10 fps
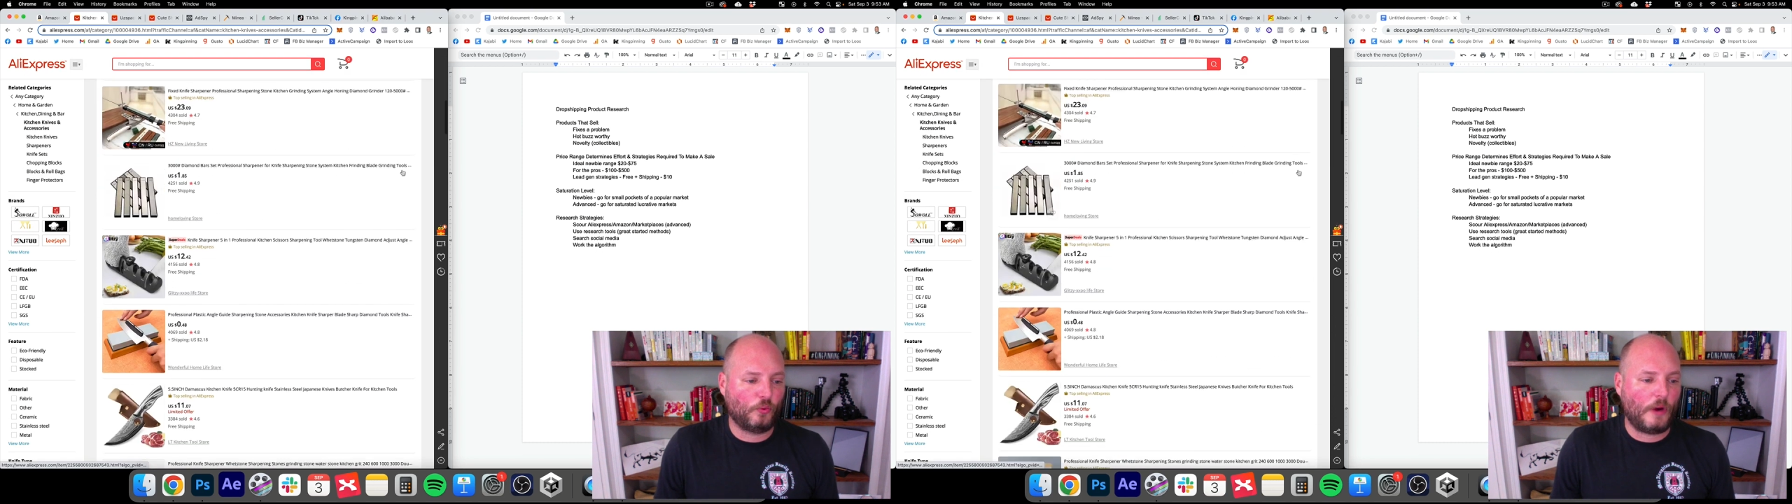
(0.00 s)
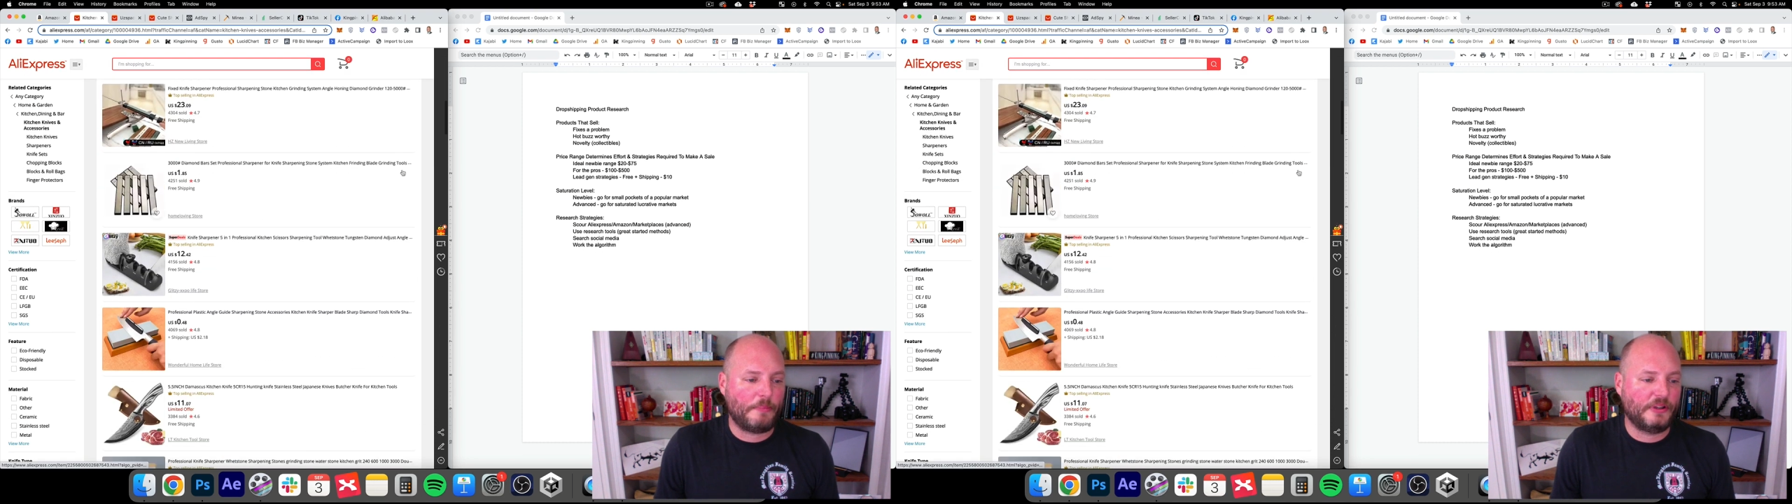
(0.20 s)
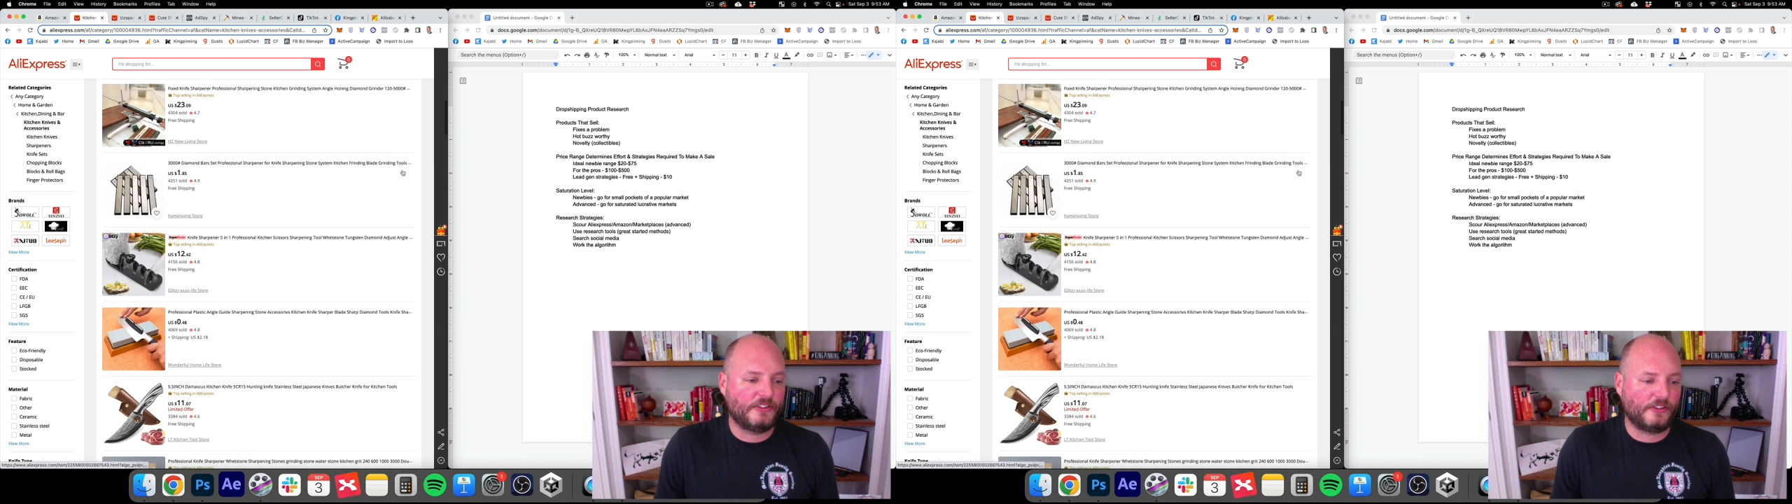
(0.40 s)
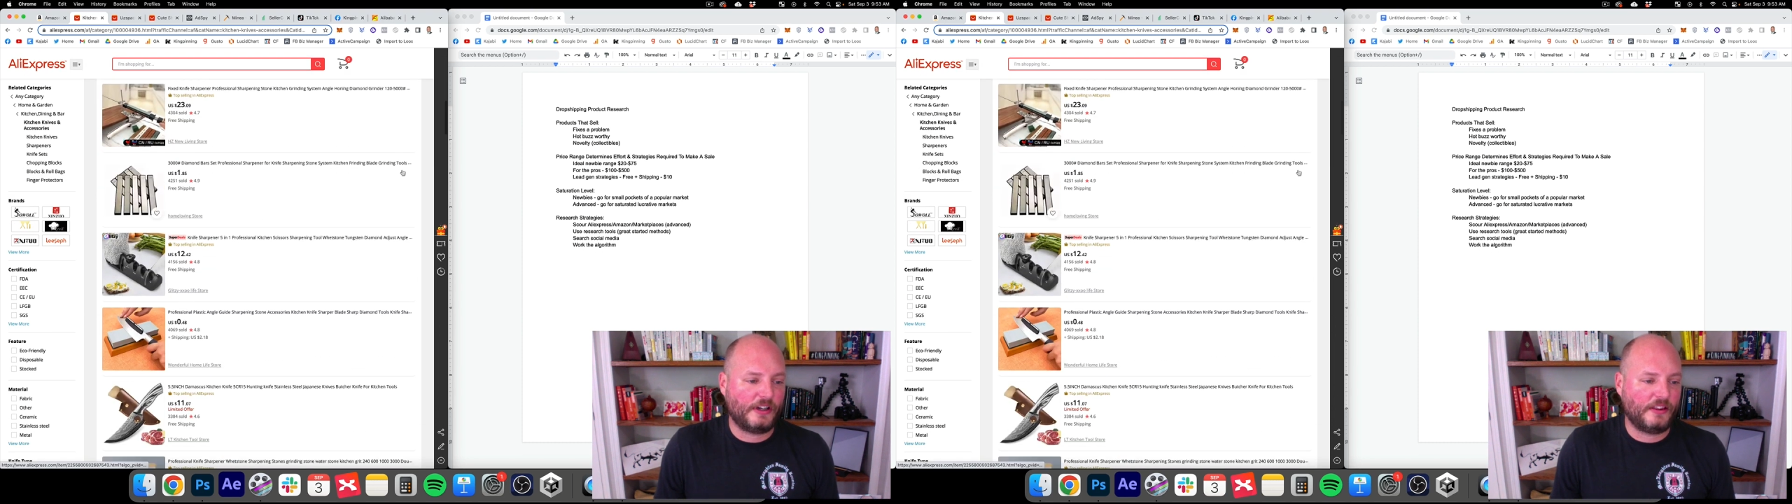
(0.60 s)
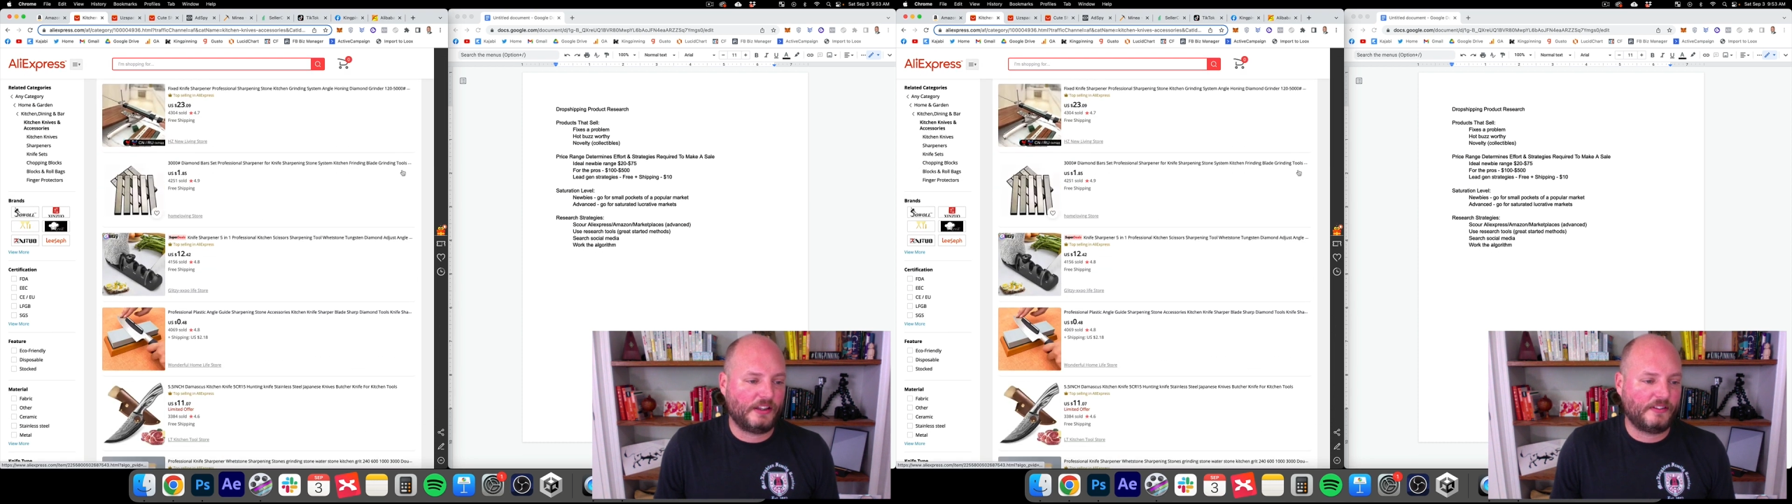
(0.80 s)
weapons or
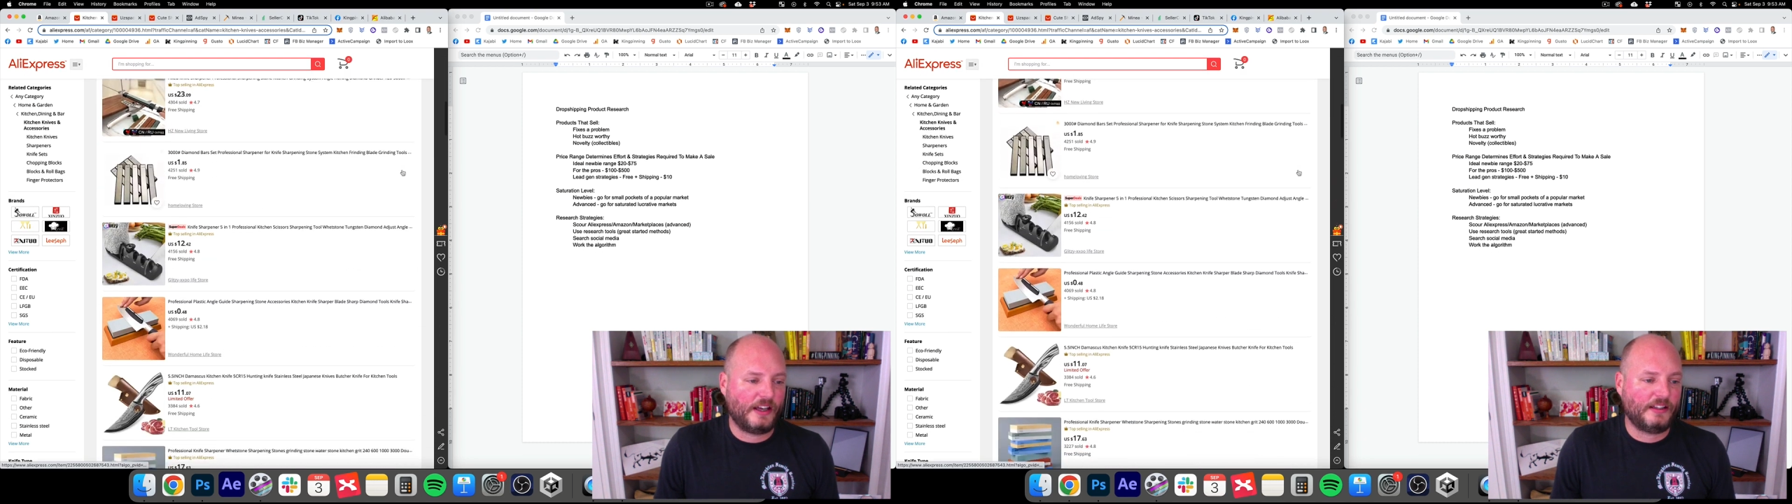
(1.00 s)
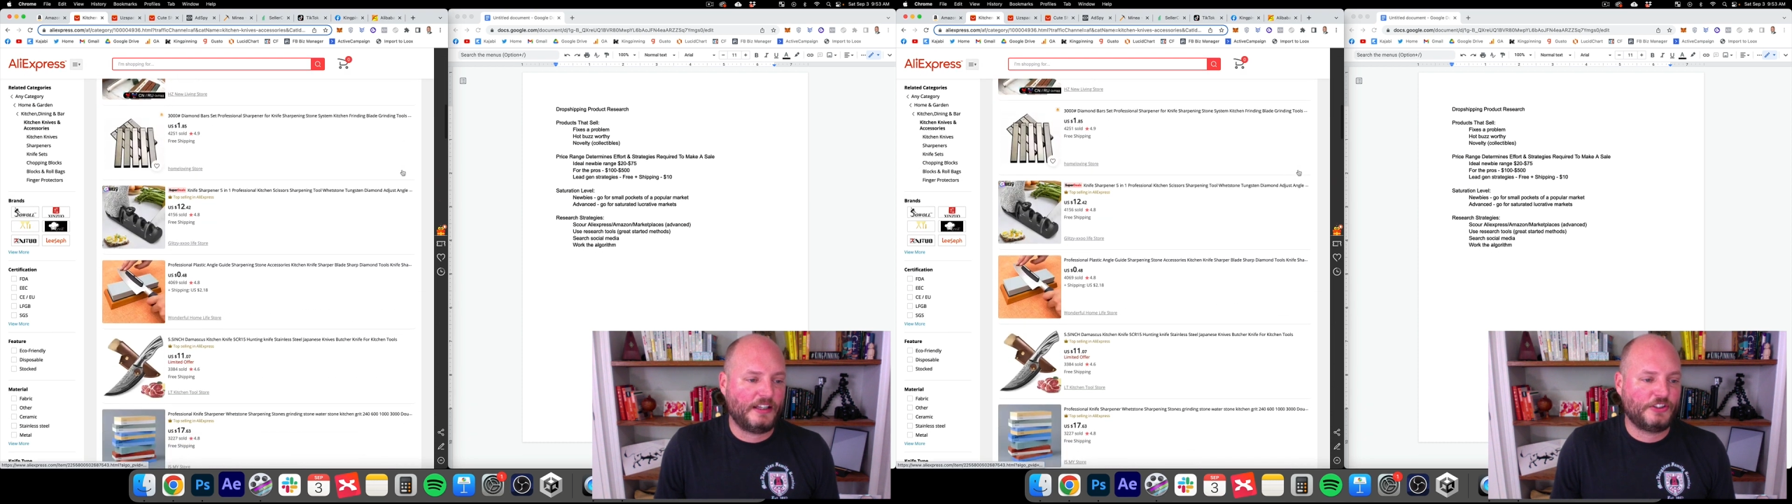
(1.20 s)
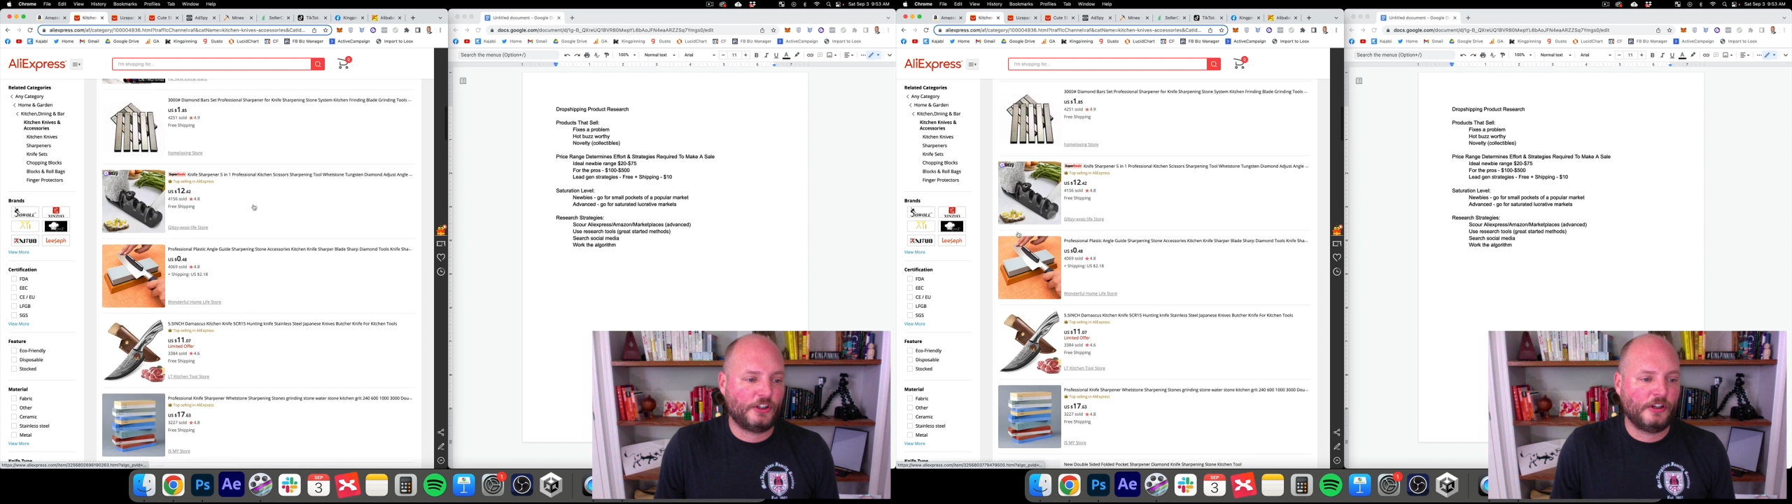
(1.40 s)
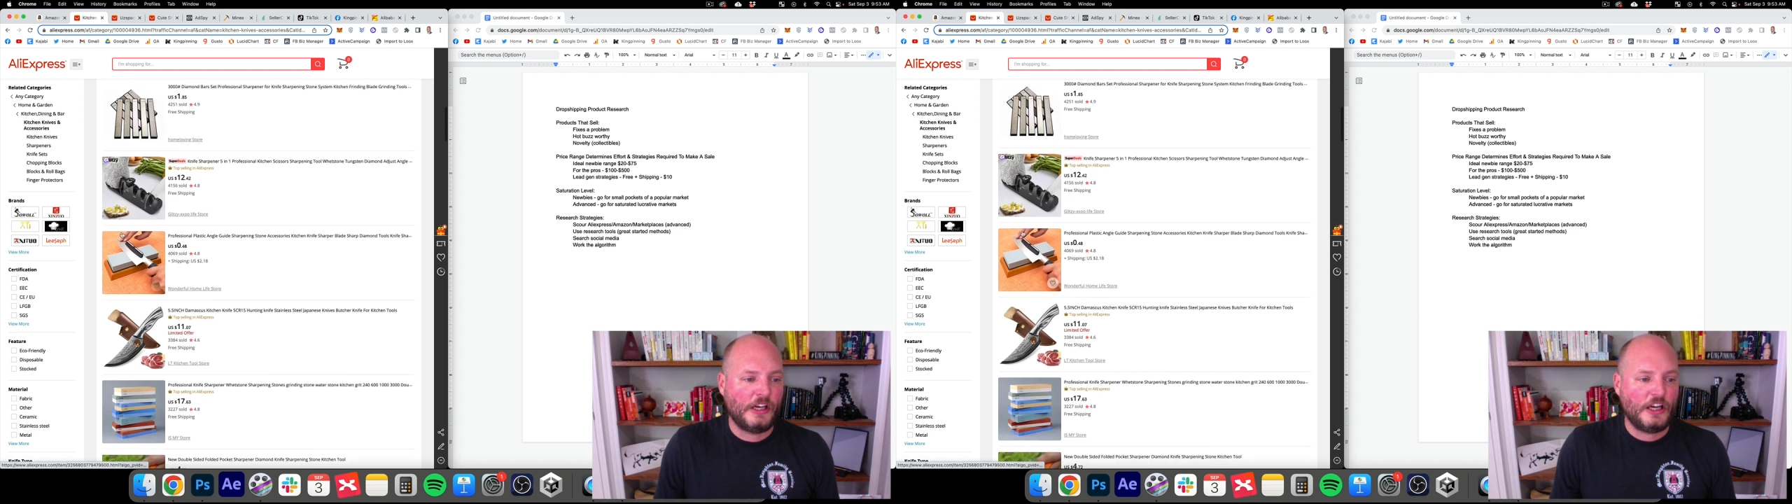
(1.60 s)
anything of that nature.